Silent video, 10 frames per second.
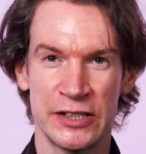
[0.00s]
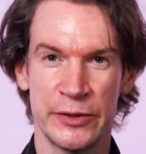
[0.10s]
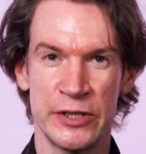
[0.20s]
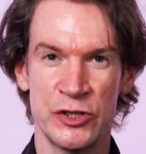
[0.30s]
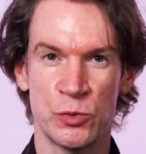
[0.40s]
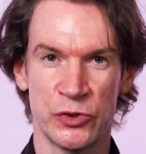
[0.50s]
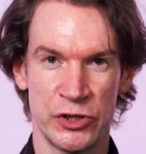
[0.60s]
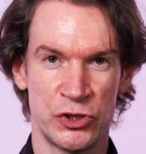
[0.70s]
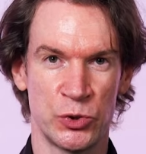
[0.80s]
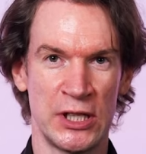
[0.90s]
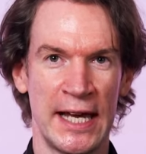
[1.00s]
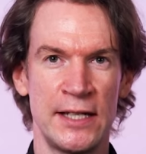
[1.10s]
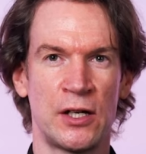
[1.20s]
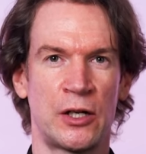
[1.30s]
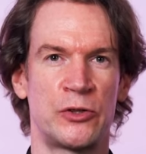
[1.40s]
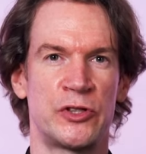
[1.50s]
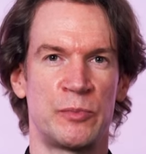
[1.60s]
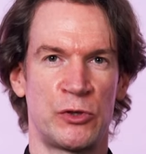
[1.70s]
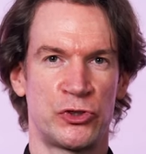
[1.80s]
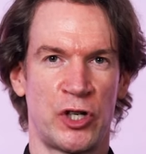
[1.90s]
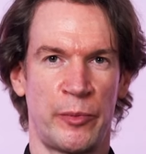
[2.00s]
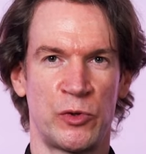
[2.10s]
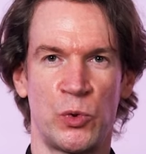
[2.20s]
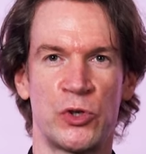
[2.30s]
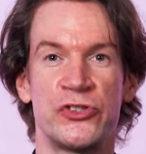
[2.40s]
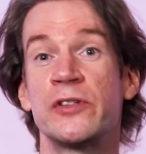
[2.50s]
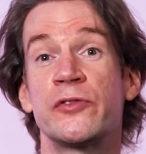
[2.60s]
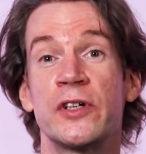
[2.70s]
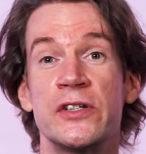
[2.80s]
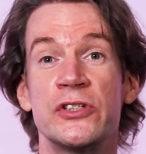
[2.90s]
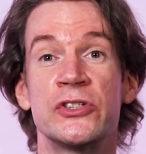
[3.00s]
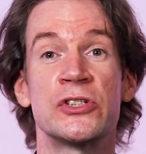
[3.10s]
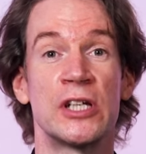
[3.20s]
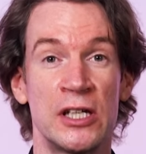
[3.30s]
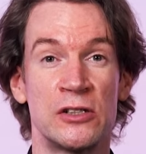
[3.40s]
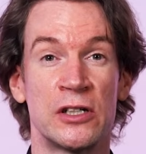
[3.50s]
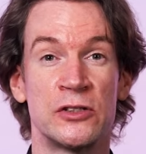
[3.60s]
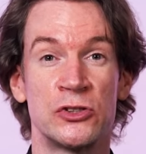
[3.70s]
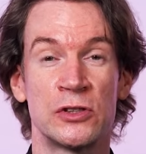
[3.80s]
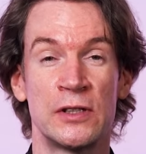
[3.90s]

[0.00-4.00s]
series will teach you the 800 most common words and phrases in Dutch.